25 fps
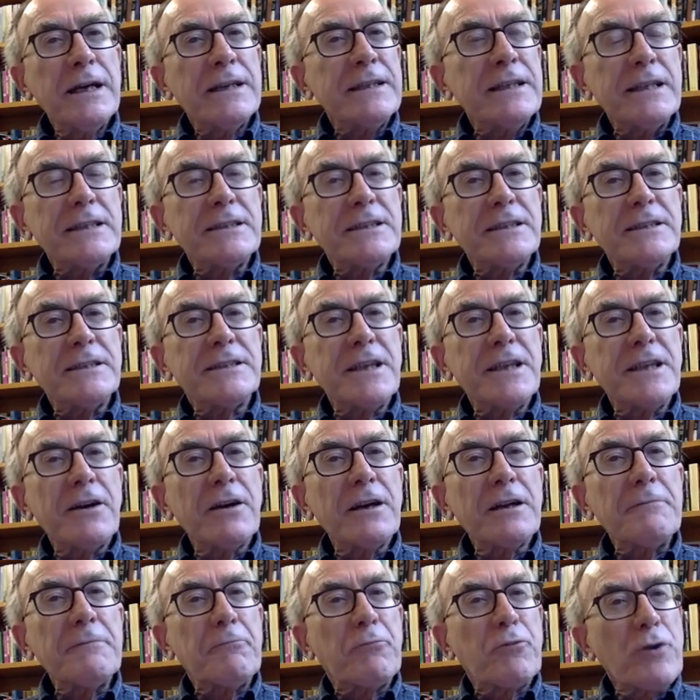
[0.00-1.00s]

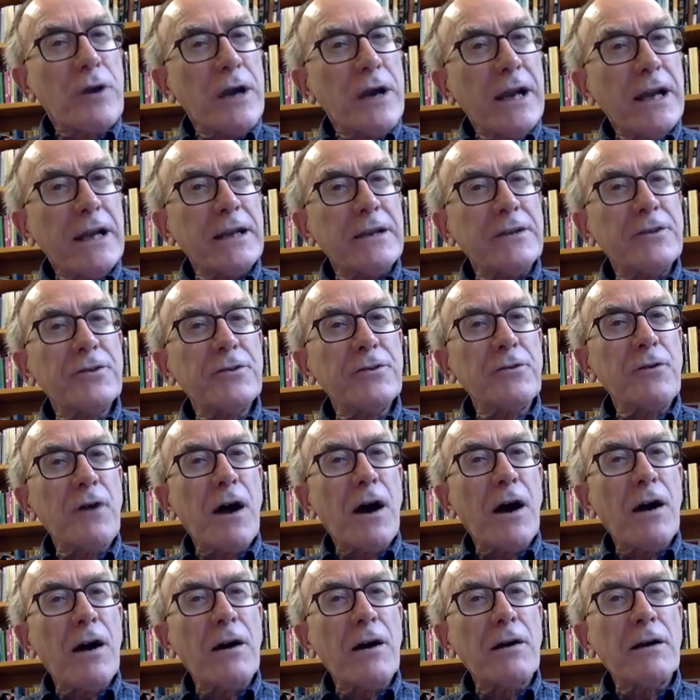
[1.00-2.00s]
necessarily bring to
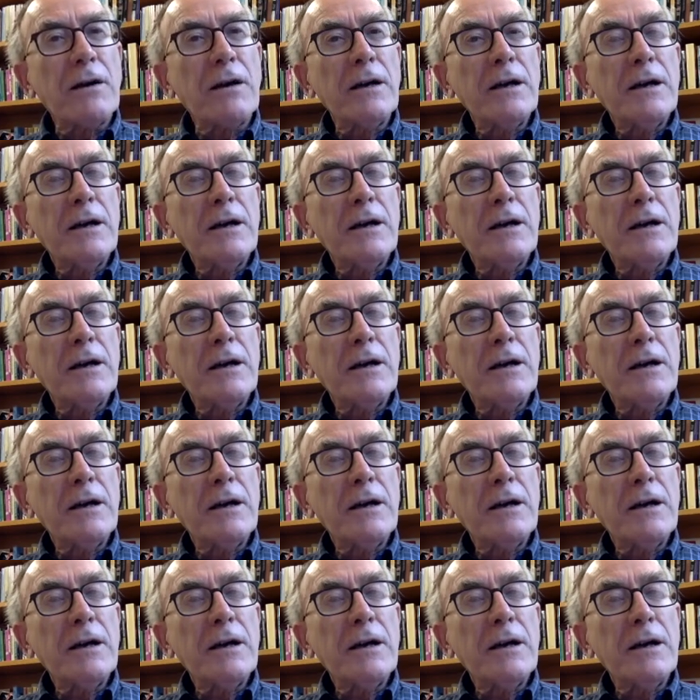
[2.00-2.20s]
our